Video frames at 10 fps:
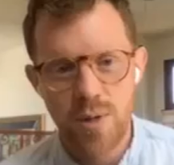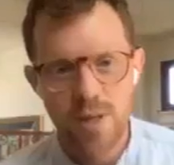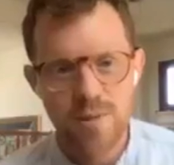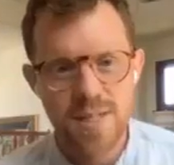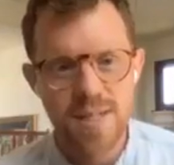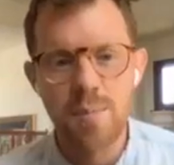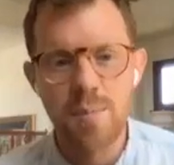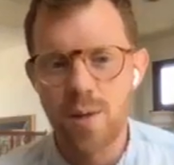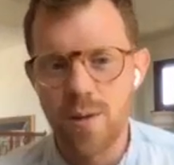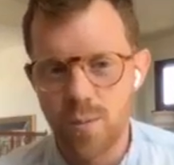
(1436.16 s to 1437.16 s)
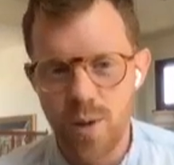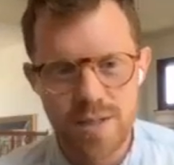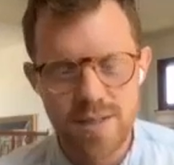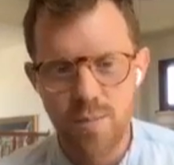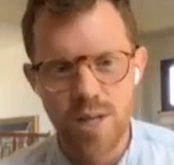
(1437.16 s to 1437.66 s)
we use double what
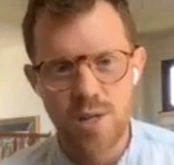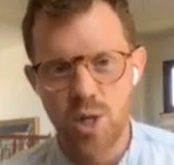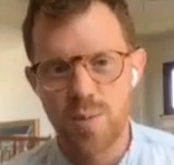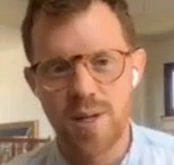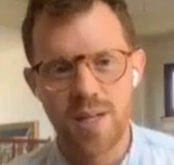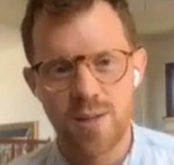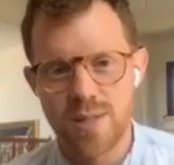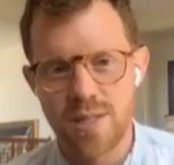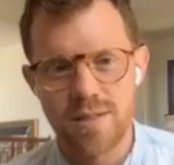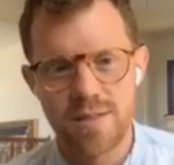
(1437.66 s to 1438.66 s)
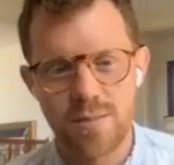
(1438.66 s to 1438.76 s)
someone in Germany uses.